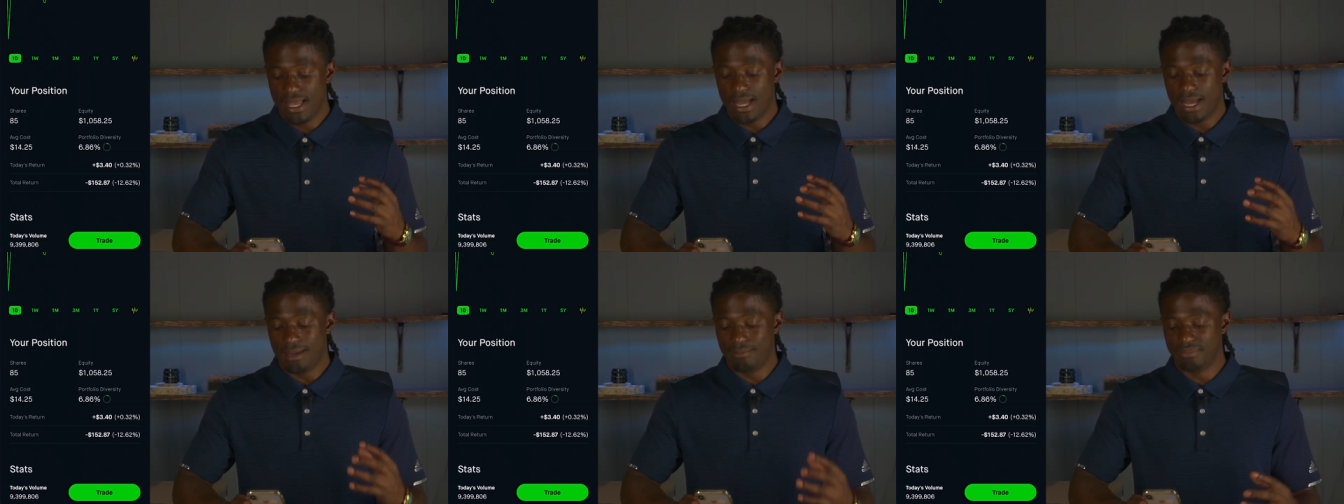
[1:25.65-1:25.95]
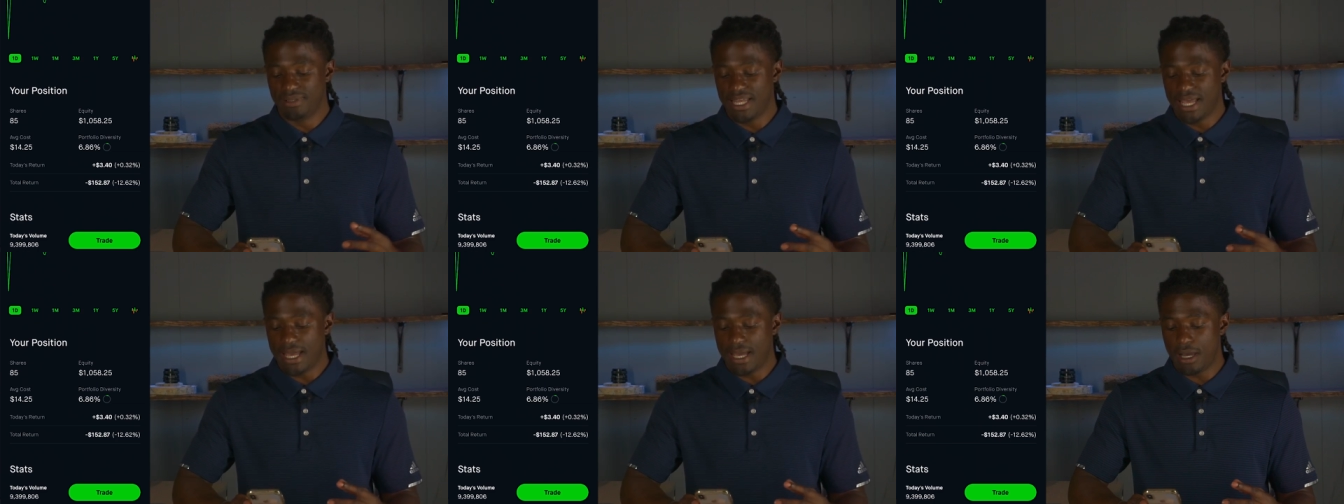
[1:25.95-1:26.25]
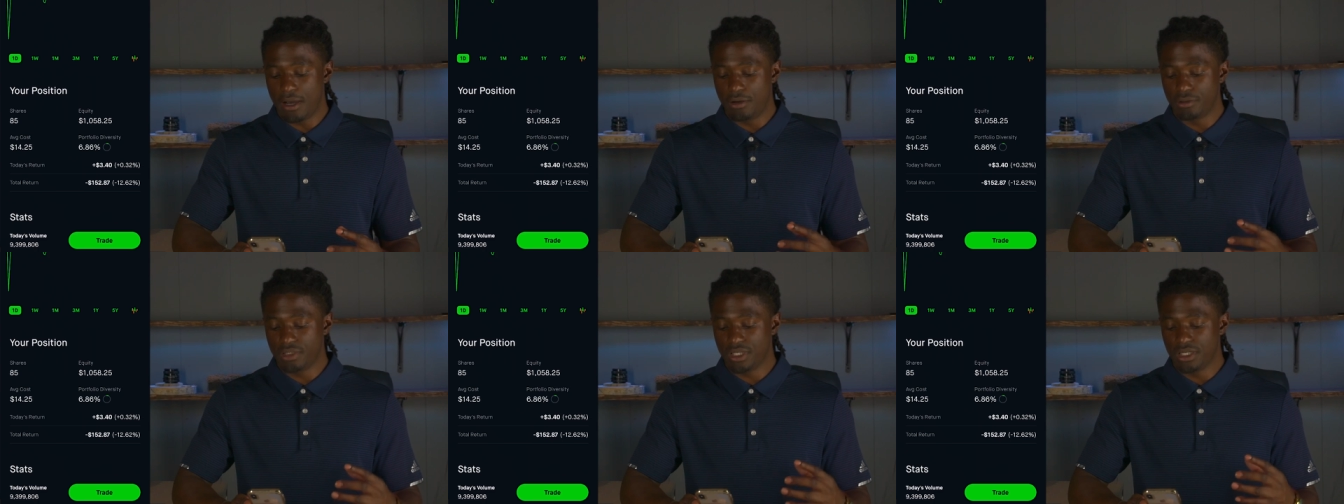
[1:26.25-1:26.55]
I'm
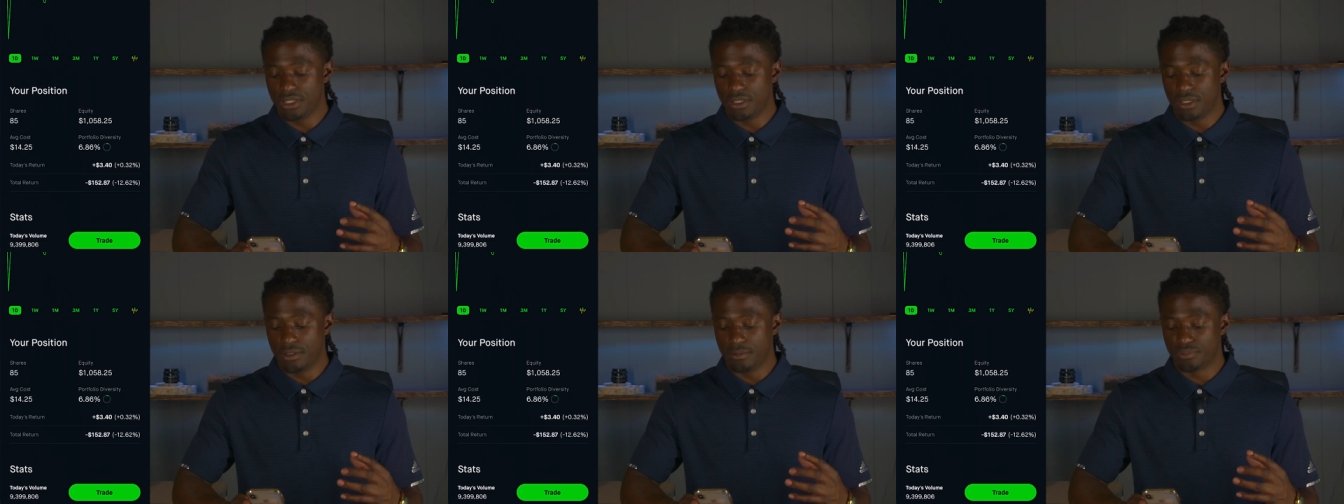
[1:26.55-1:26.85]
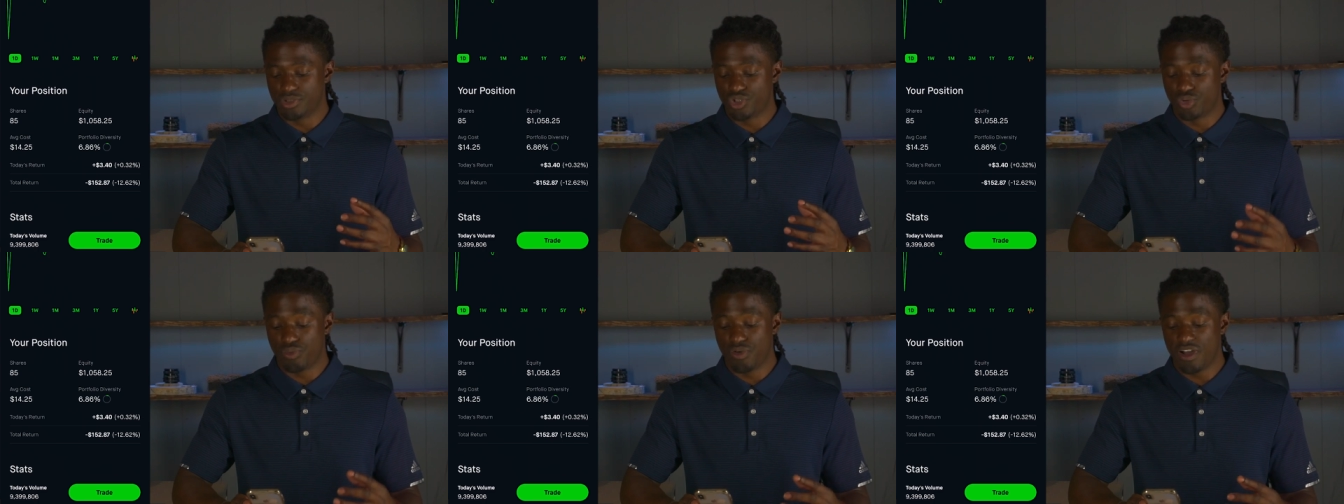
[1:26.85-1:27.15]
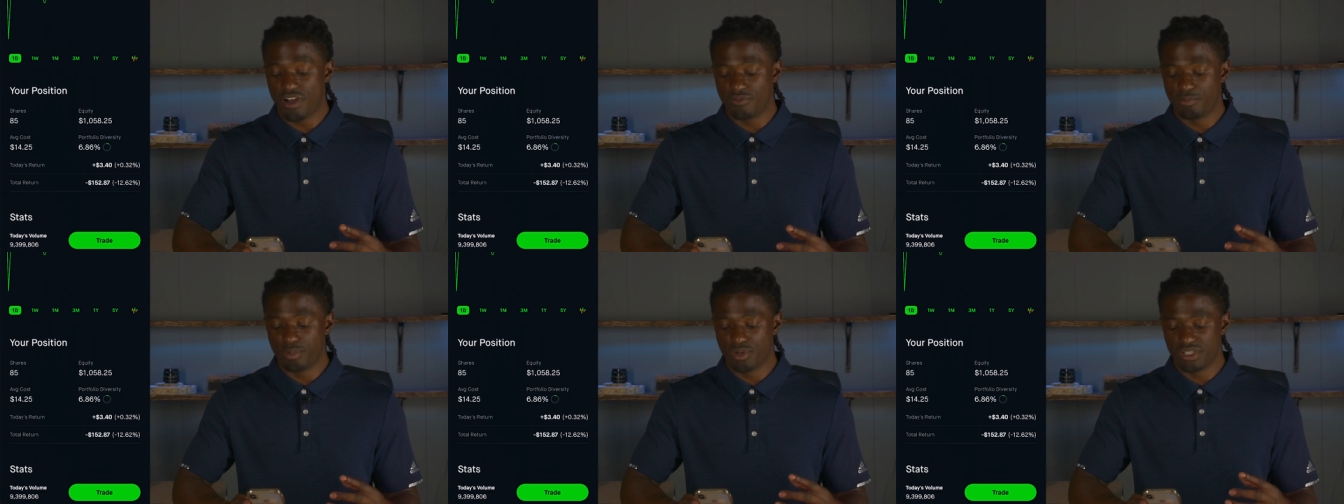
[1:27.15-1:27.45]
down um,
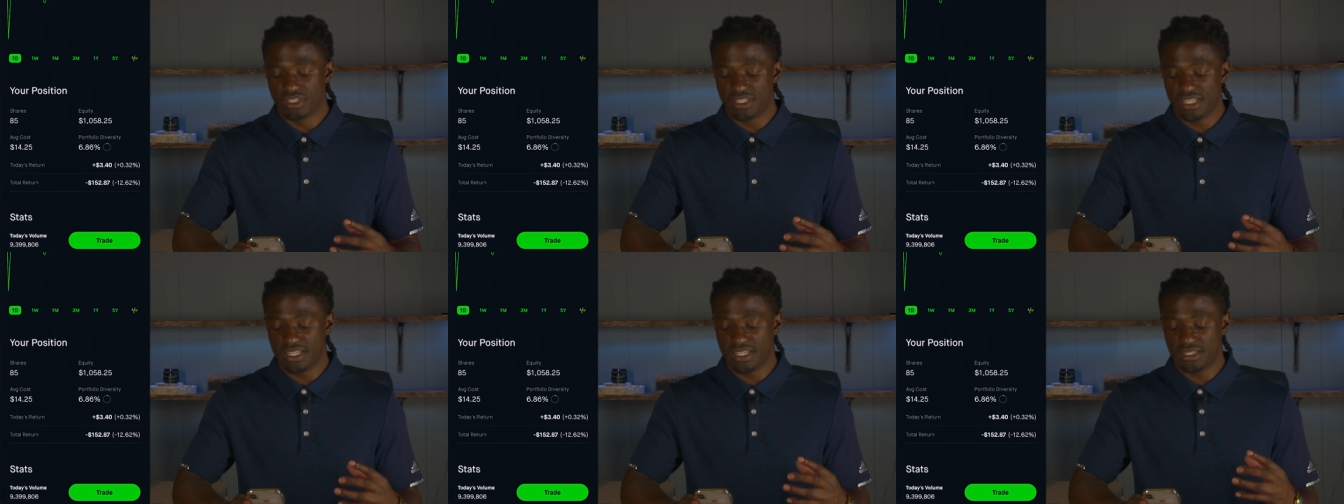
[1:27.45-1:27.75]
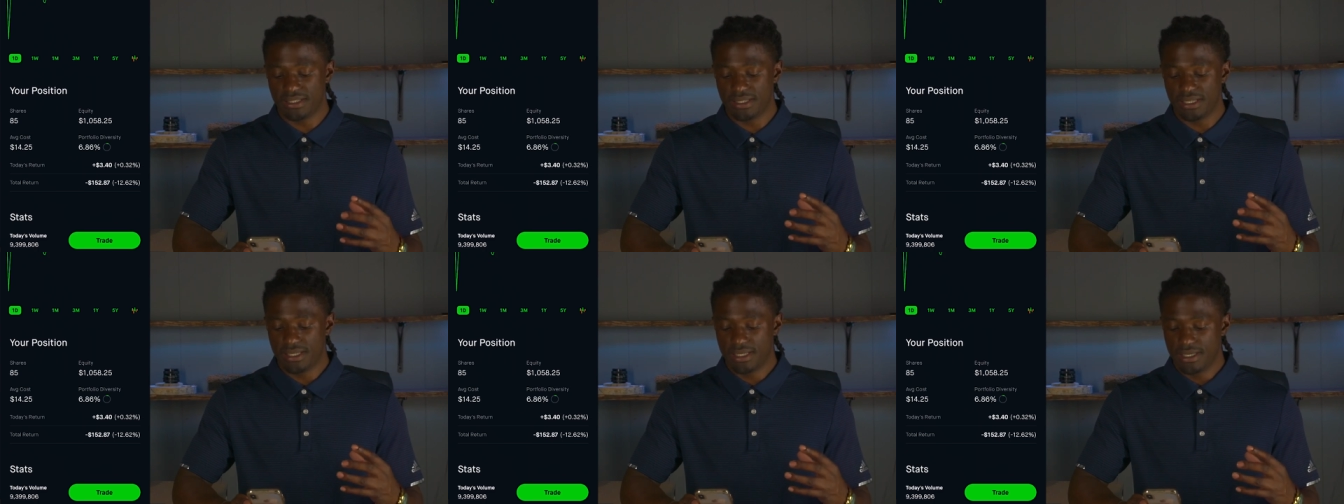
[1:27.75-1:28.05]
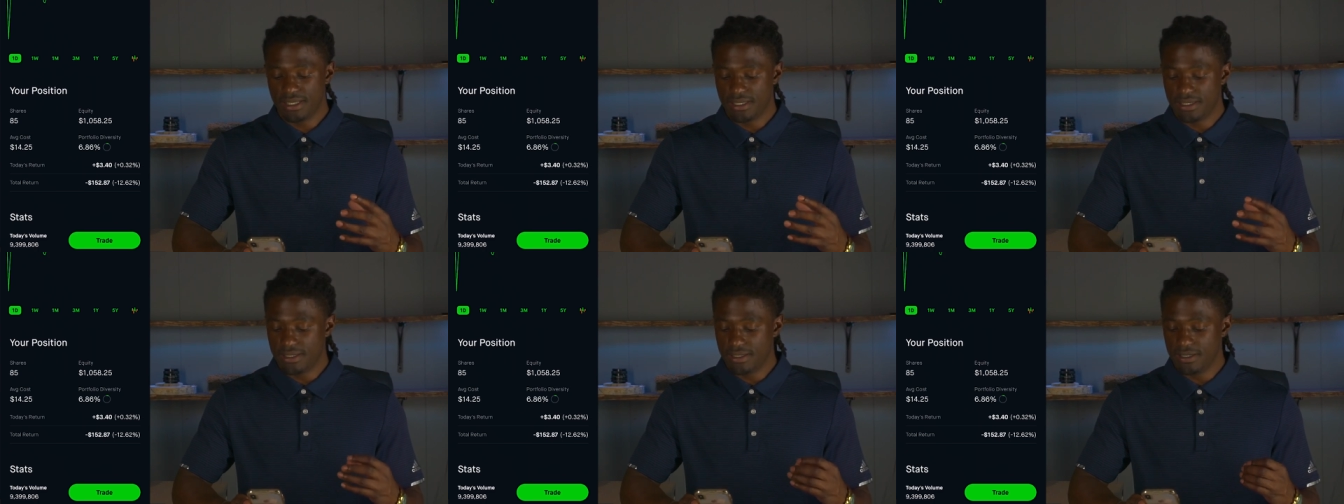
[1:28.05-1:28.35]
12%,
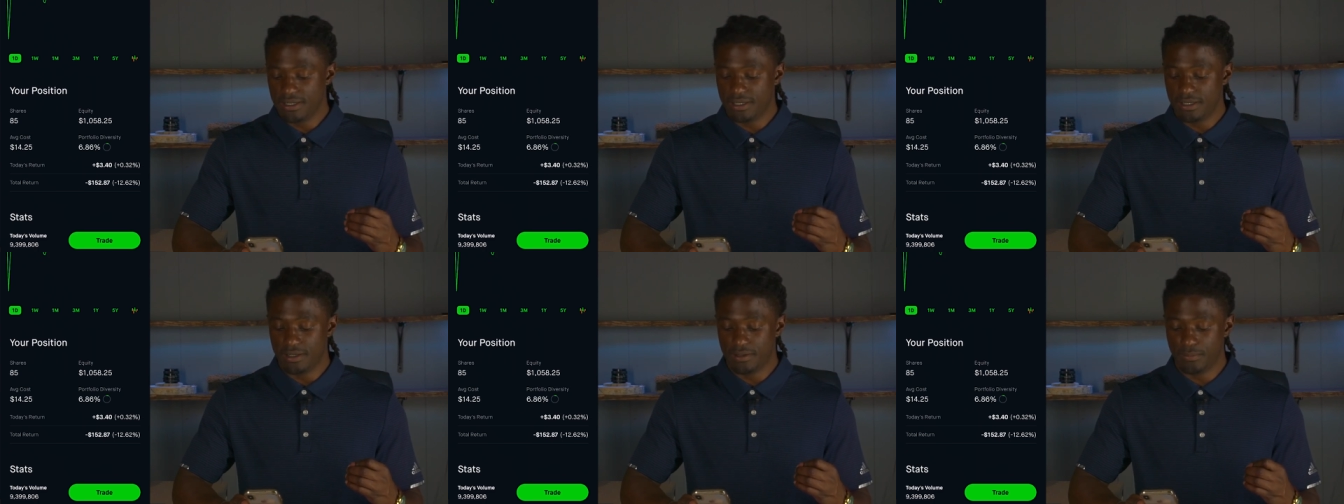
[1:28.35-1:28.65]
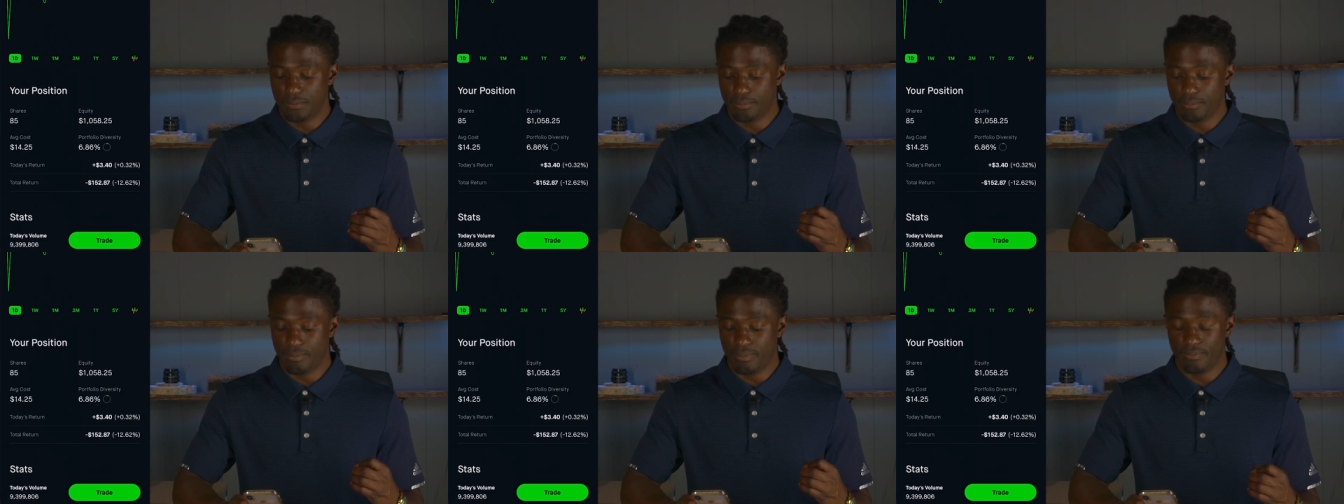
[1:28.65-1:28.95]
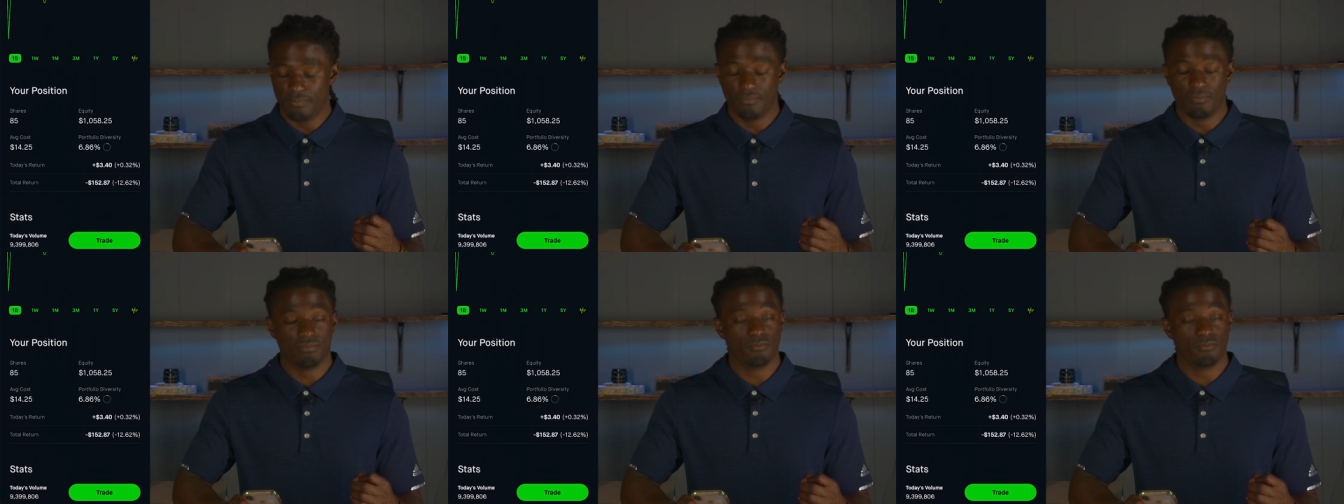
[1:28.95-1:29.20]
um,